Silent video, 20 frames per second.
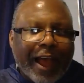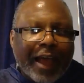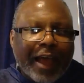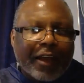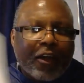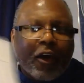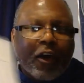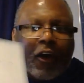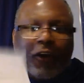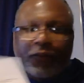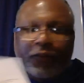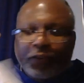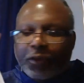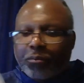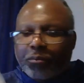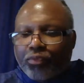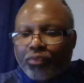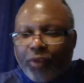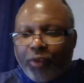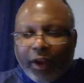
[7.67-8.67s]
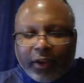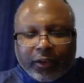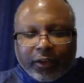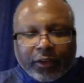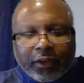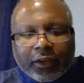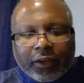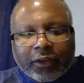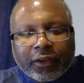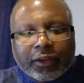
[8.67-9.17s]
hot off the
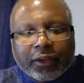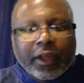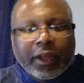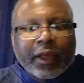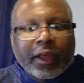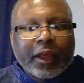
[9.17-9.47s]
presses.